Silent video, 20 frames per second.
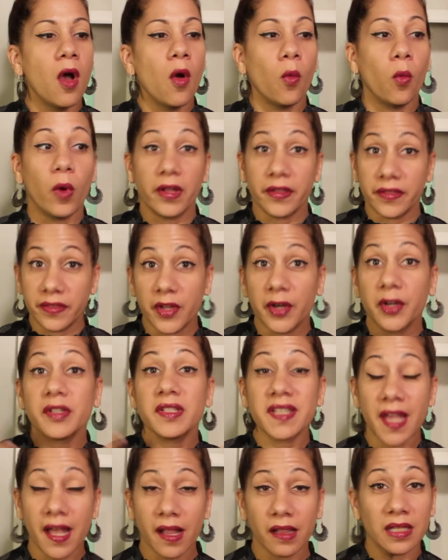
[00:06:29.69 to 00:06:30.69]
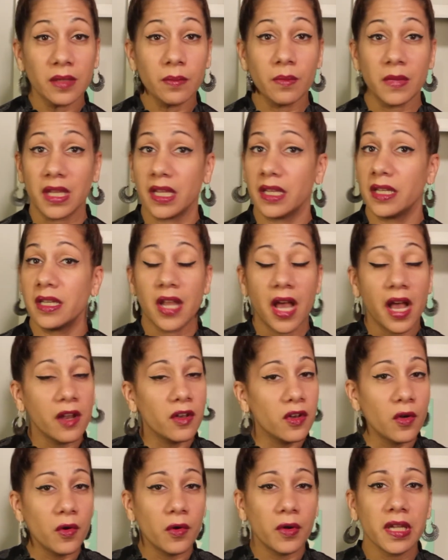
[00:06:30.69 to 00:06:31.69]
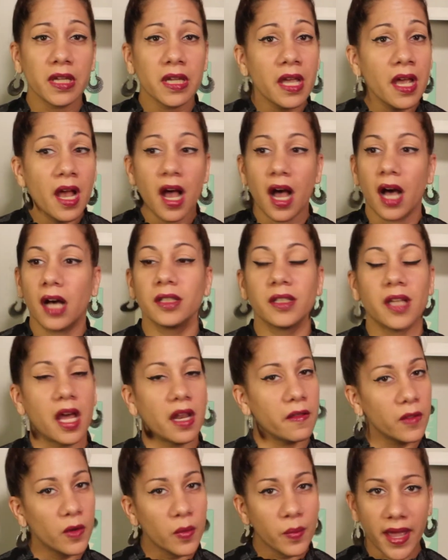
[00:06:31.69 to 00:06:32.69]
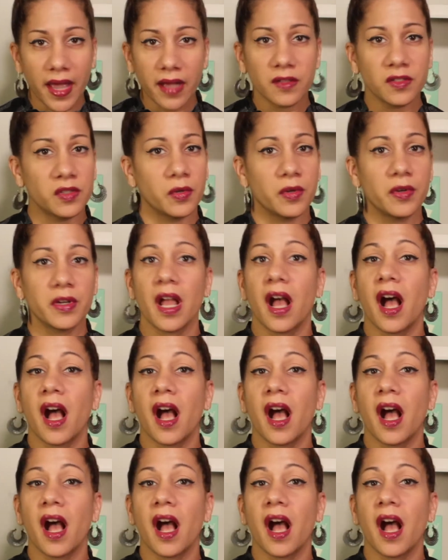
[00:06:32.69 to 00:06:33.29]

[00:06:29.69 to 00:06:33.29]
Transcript: what they're telling me, not knowing a lot of their backstory.